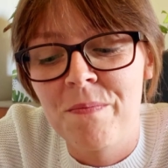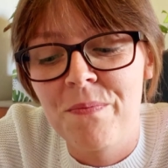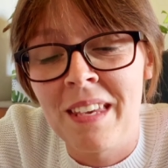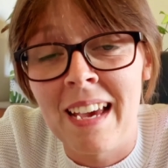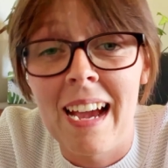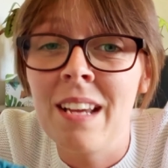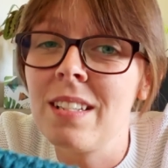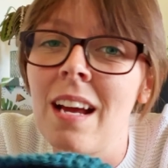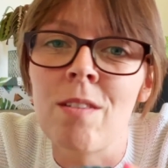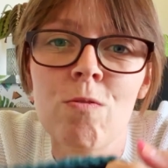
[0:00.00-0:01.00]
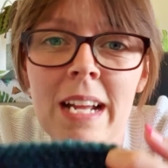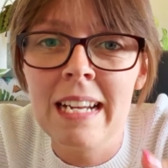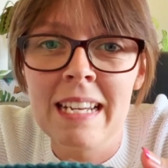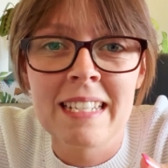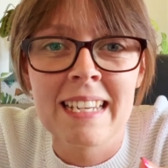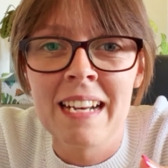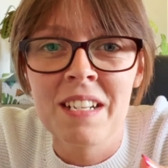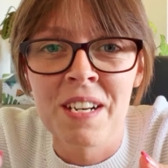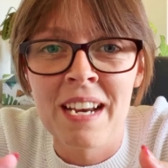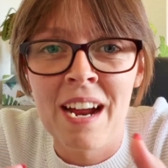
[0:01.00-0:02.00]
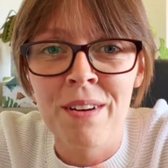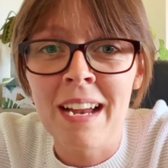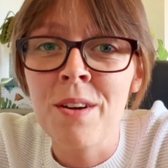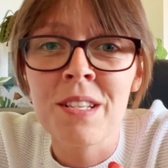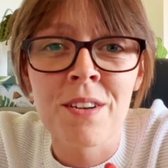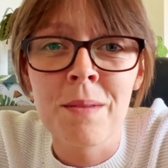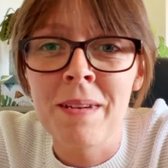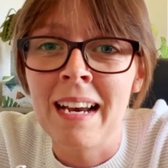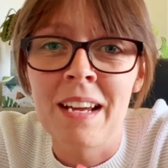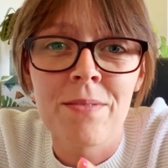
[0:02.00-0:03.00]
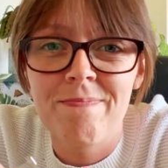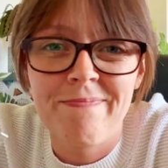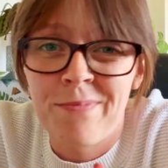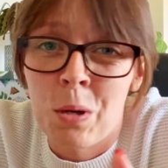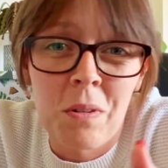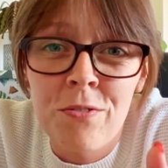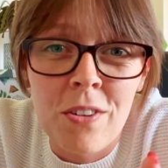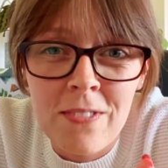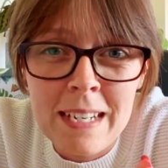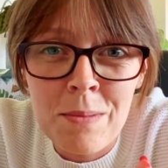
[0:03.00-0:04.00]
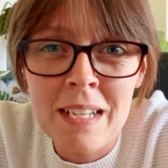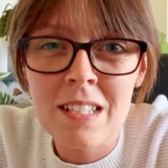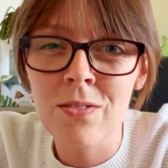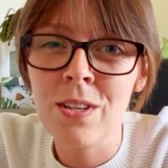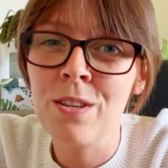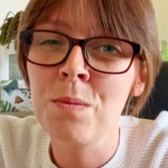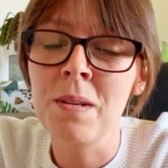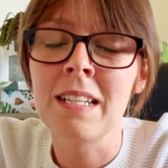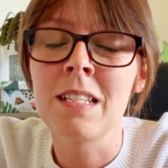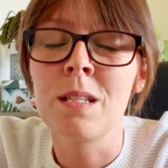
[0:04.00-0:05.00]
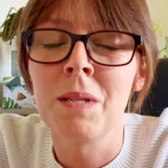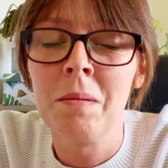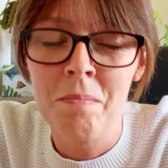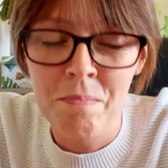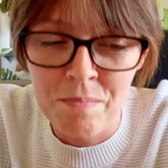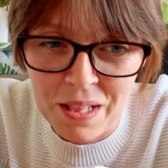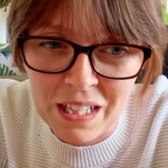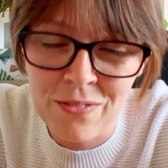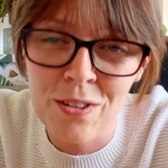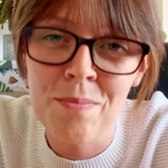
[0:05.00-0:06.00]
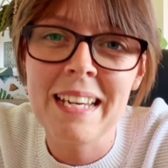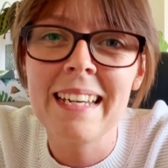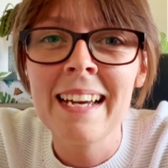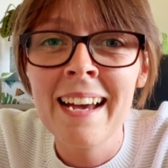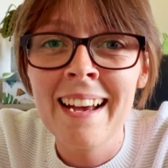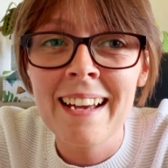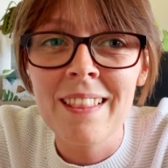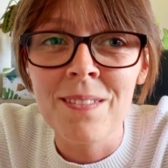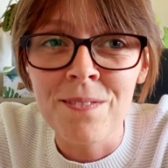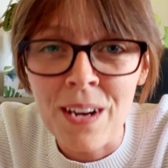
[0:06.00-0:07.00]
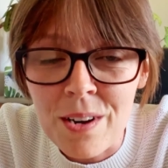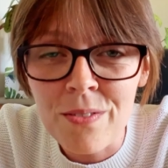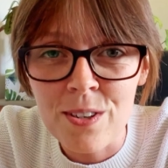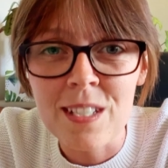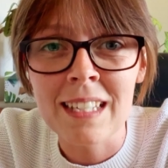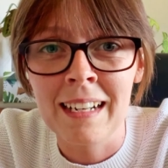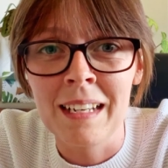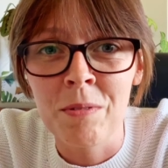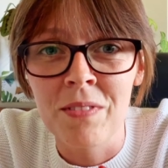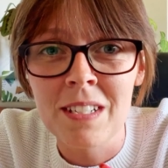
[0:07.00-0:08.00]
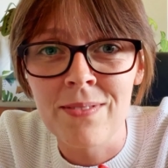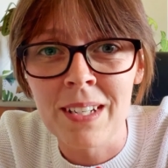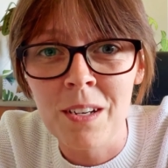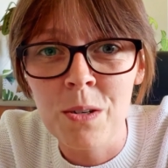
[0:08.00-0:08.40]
yeah, I really need to get it done now. I know it's only been like probably 15 minutes for you, but this has been months for me. The very first clip of this video